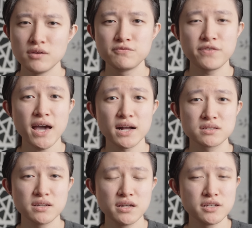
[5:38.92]
In
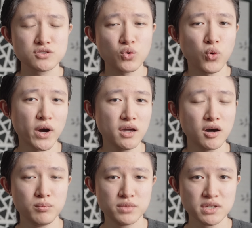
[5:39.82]
fact, it is quite
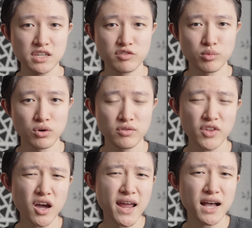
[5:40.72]
unbelievable.
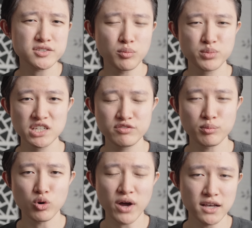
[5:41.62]
Not as
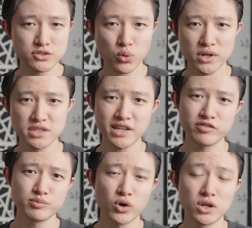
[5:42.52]
unbelievable as
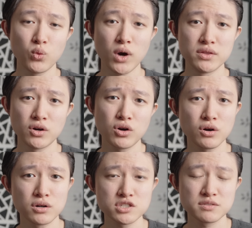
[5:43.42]
twenty-seven point one
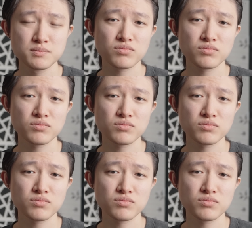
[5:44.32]
hertz,